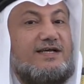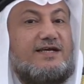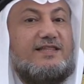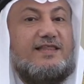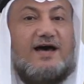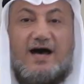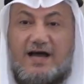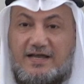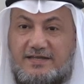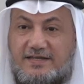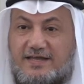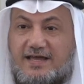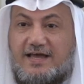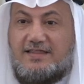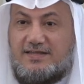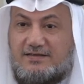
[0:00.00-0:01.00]
the
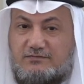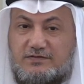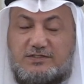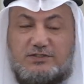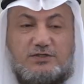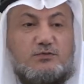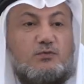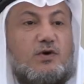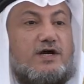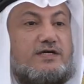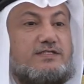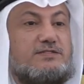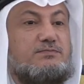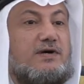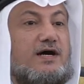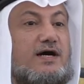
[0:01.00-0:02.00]
idea and the invention
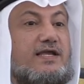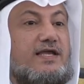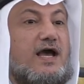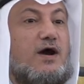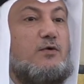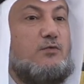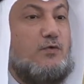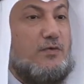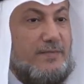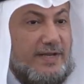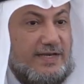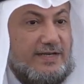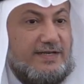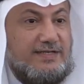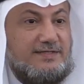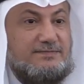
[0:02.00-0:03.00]
was by a
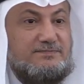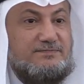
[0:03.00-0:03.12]
woman.